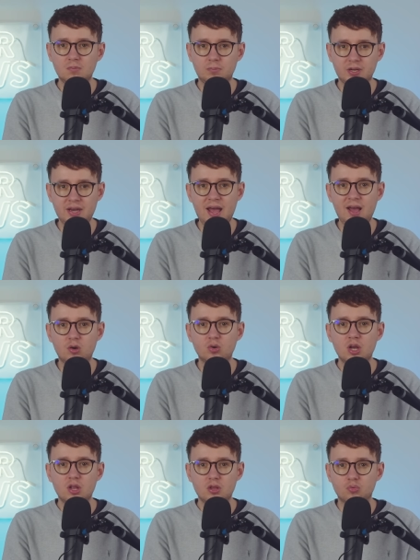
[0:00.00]
But now,
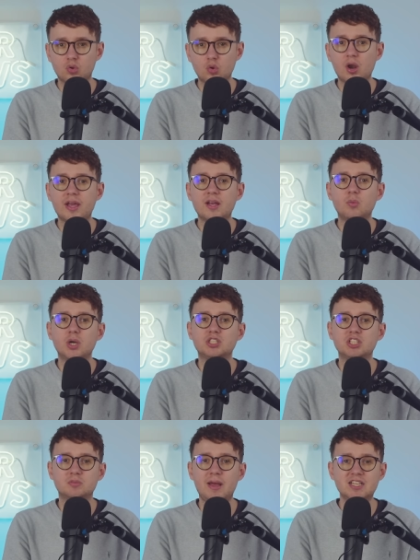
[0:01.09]
the ruling, which
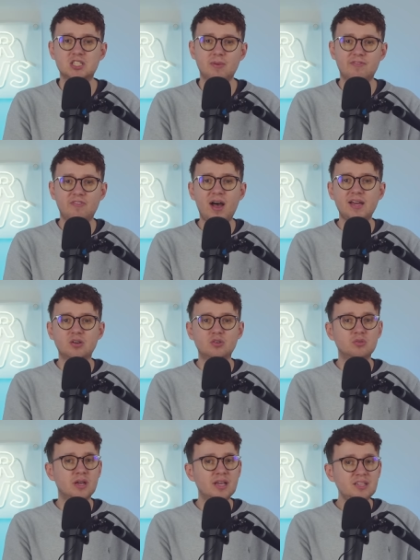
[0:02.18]
is meant to be
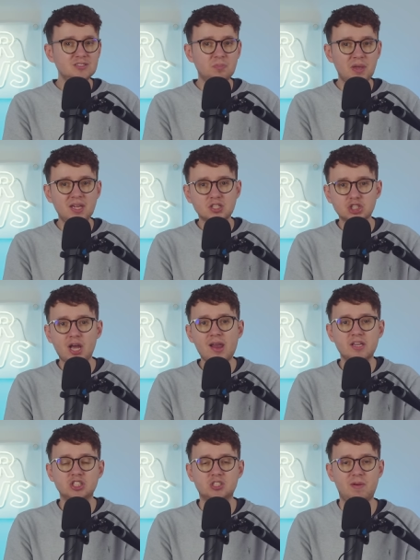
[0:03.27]
final, is being
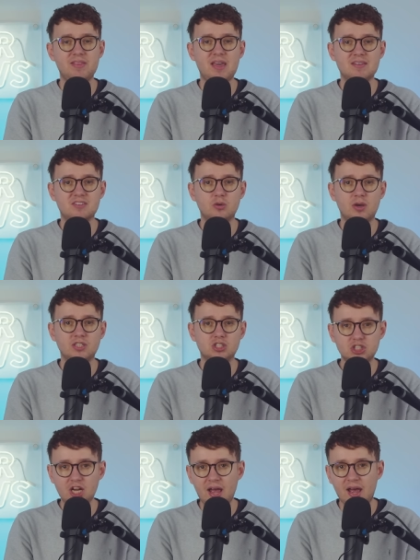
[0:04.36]
challenged by the SQS
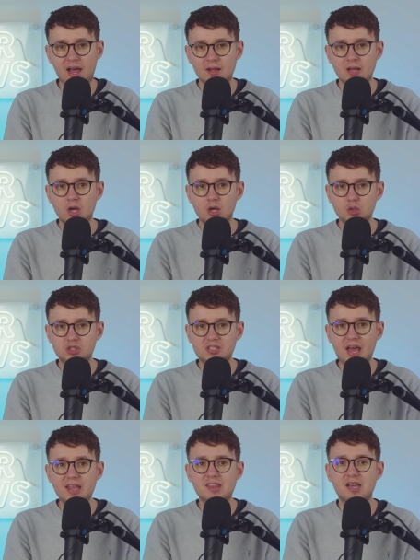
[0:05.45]
chair, who
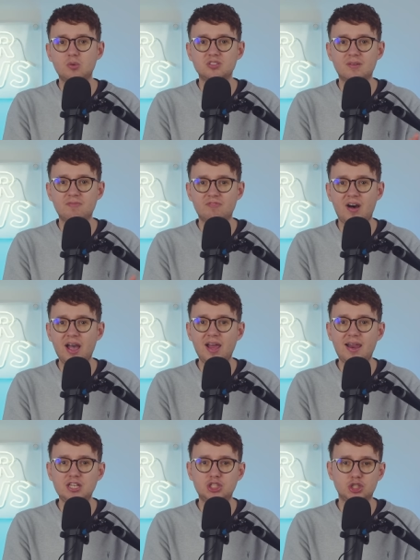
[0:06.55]
said that it was in
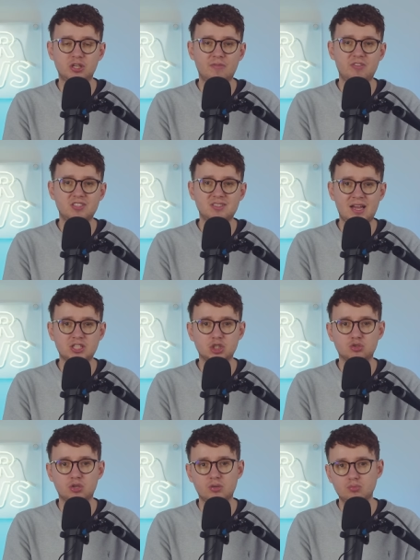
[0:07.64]
violation of the
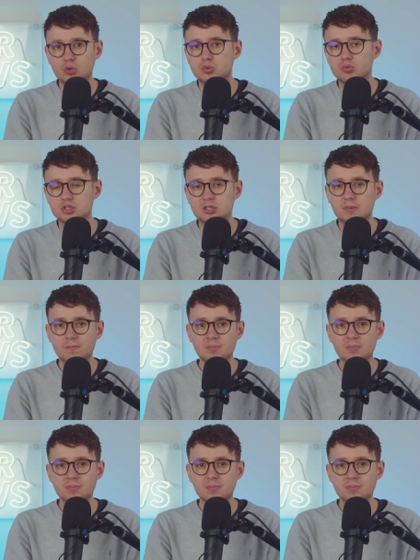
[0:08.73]
statutory rules.